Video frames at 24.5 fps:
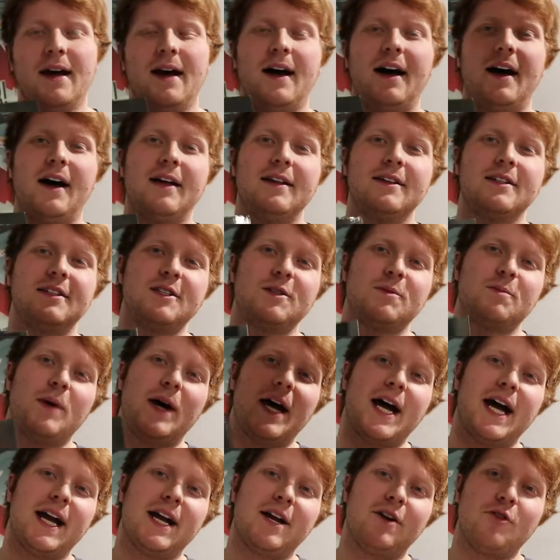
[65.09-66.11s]
Uh, this is
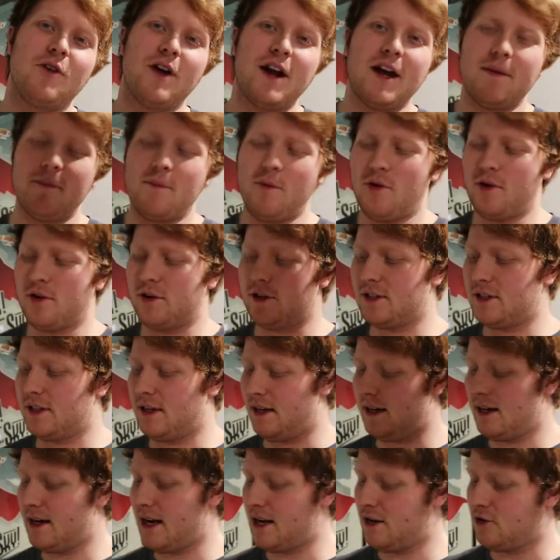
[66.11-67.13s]
by Grant
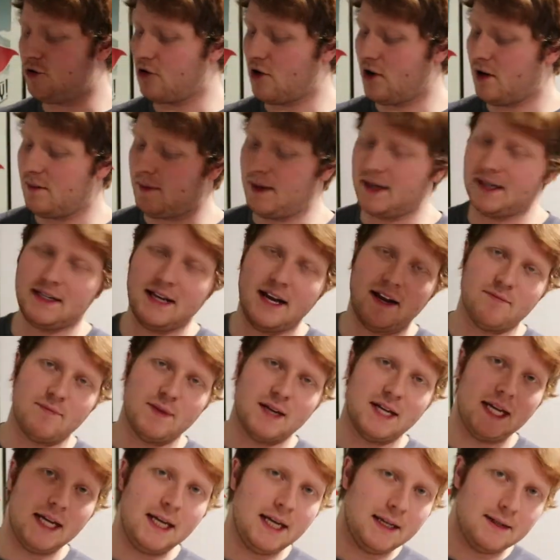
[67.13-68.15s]
Morrison and drawn by Dave
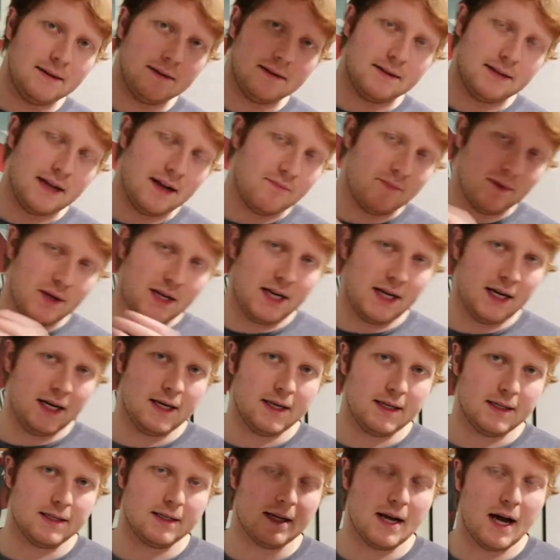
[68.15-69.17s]
McKean. Dave
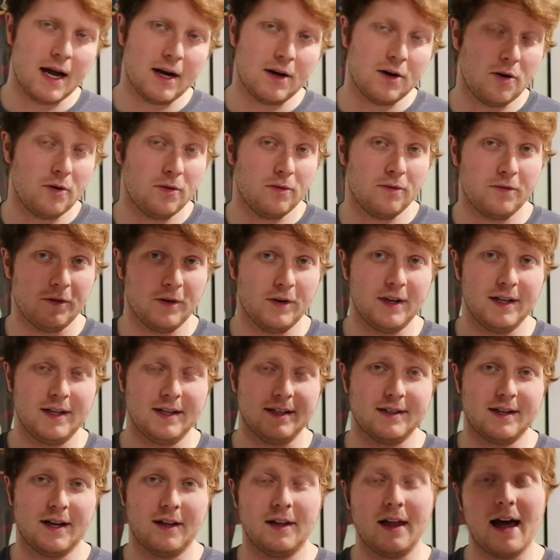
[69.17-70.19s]
McKean is not known for
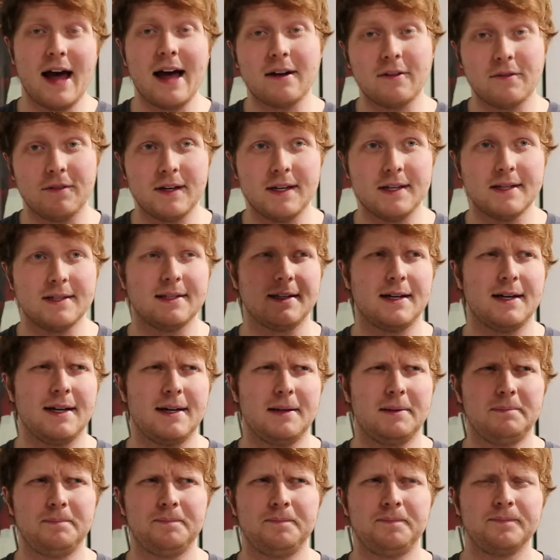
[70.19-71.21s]
his a lot of his
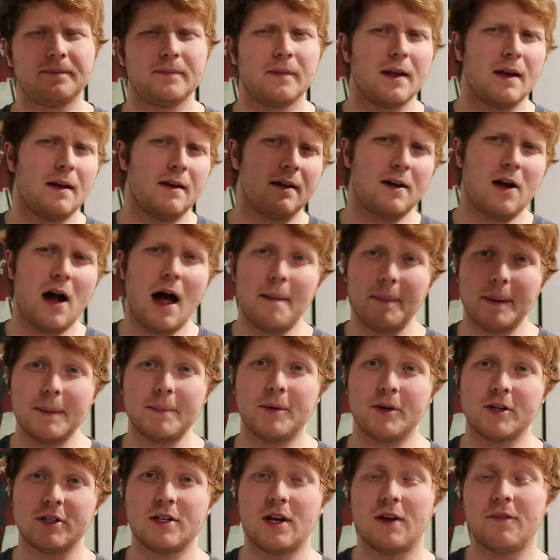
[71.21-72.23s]
um, comic
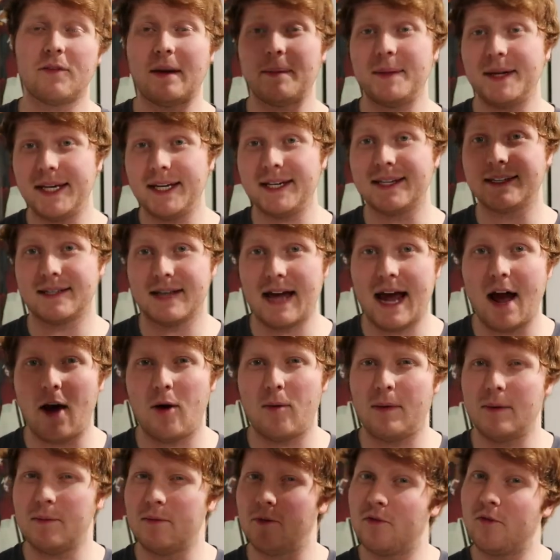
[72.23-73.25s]
book stuff. I mean, he is now,
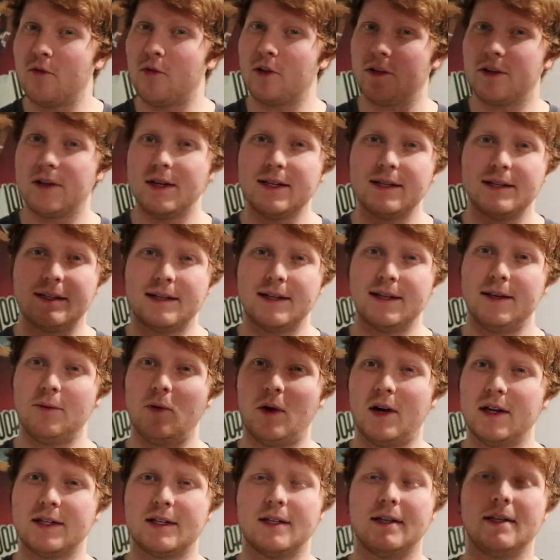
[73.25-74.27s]
but before this, he
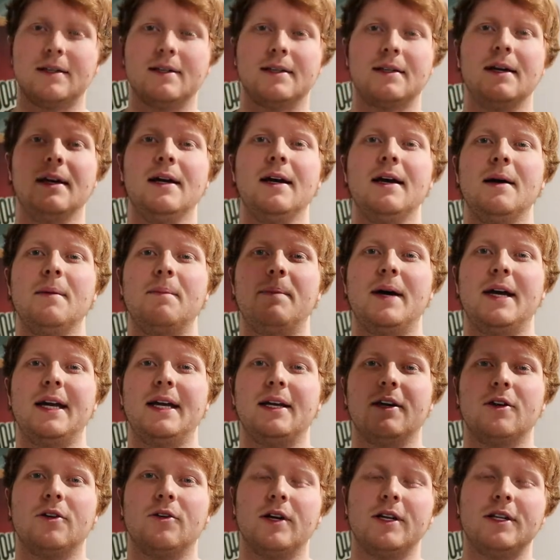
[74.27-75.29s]
wasn't. But
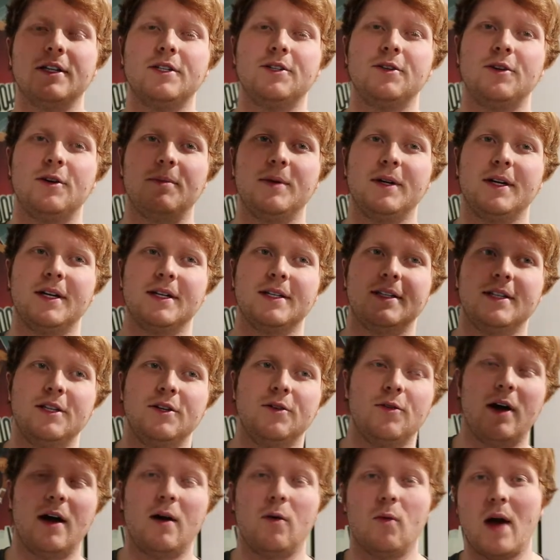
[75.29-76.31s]
he agreed to do it because he
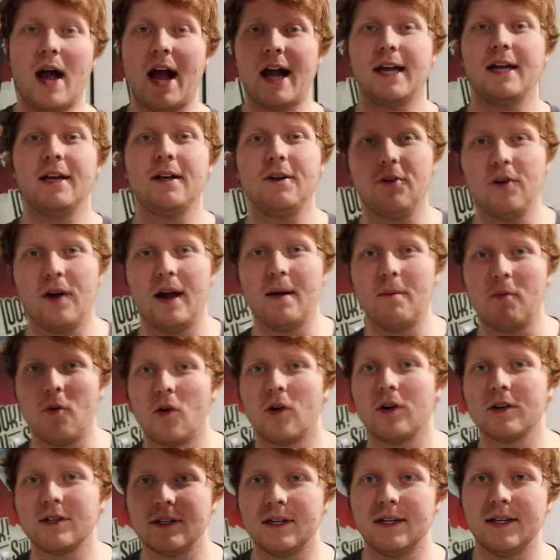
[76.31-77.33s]
knew how wacky Grant
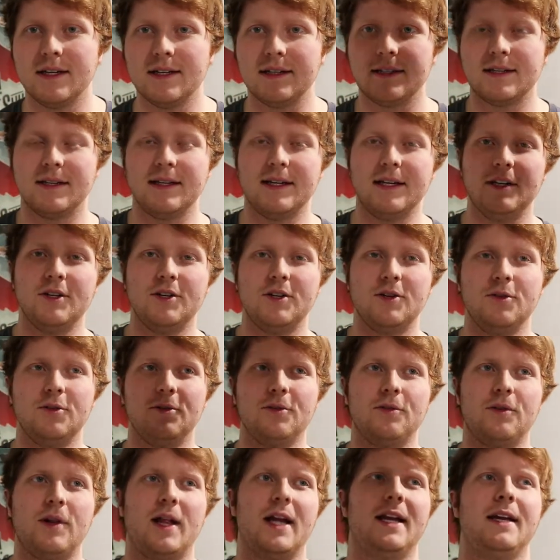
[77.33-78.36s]
Morrison is, and he
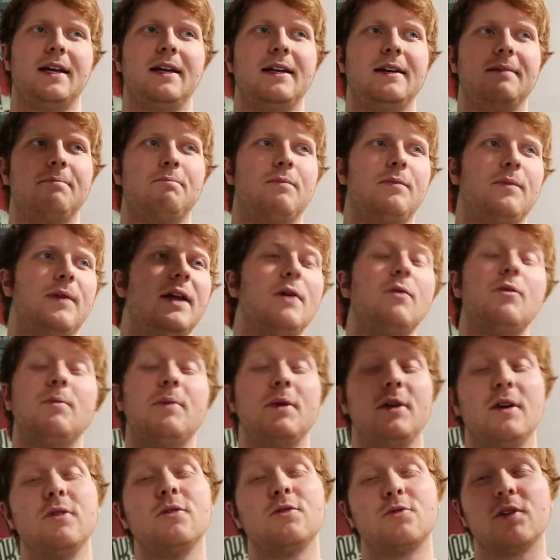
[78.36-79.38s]
knew like he he would
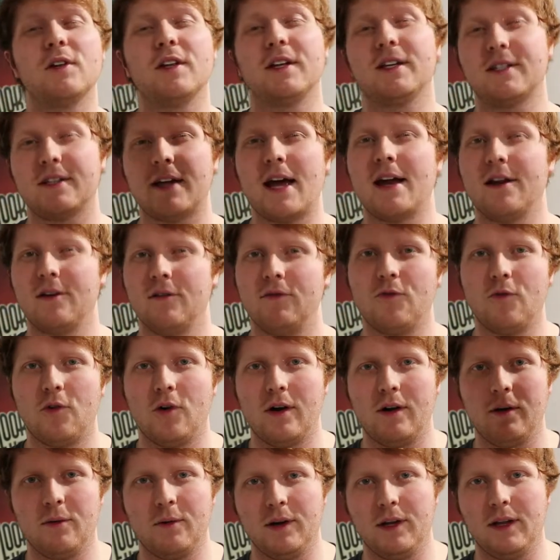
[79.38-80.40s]
be. He was really excited
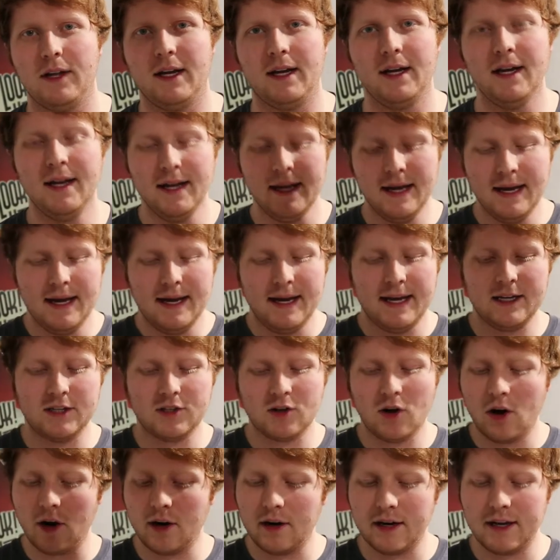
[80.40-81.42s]
for it. Really, his
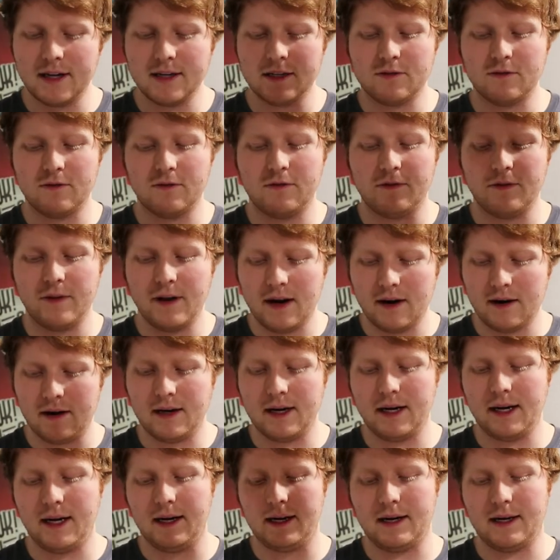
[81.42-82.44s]
art is
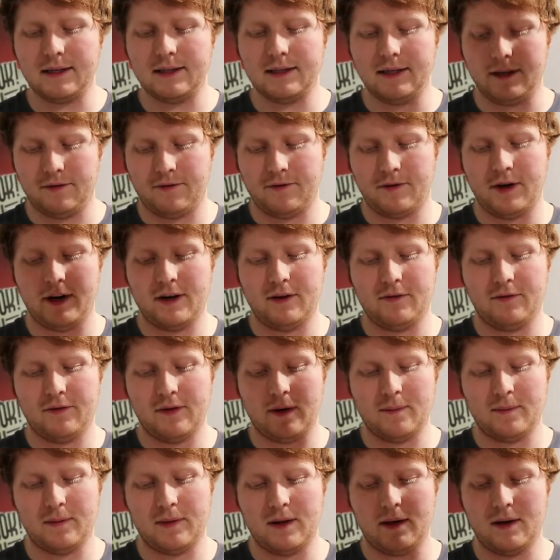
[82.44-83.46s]
very different
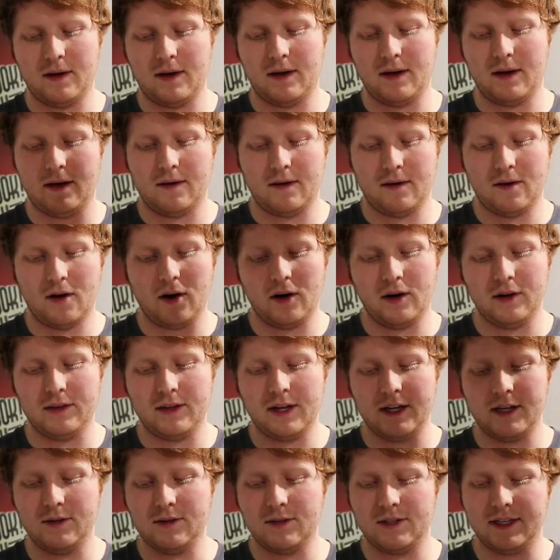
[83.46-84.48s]
from the art
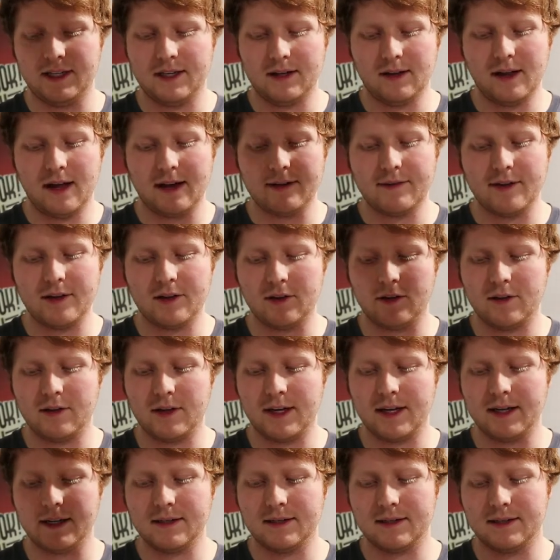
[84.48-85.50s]
that you see in a lot of other
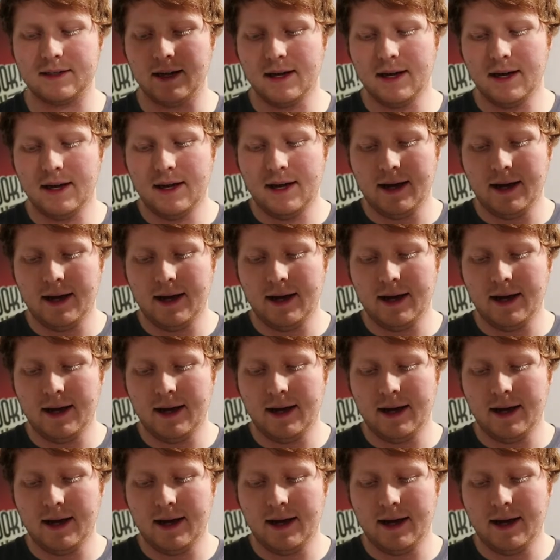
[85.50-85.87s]
things.